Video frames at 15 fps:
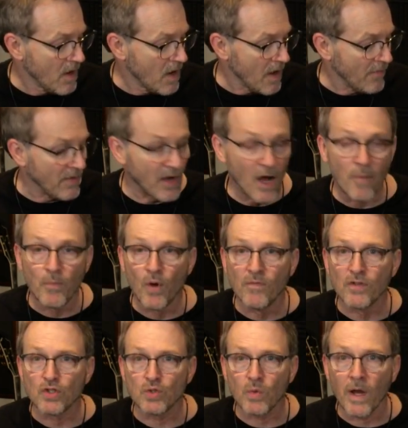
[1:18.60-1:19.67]
And then I'll
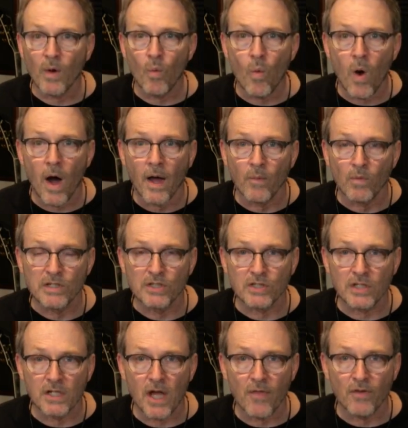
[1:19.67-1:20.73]
move to string 1, which
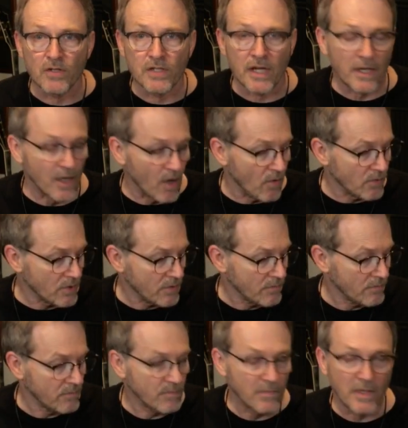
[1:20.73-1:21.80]
is another D note.
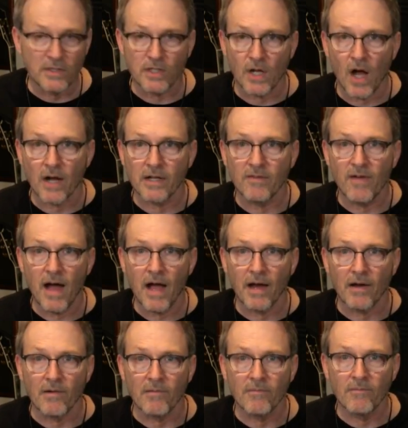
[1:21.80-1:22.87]
It's an octave
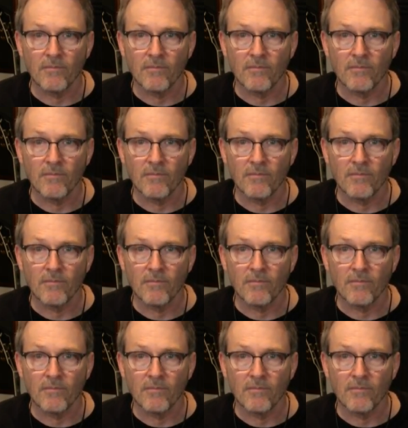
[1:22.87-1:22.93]
higher.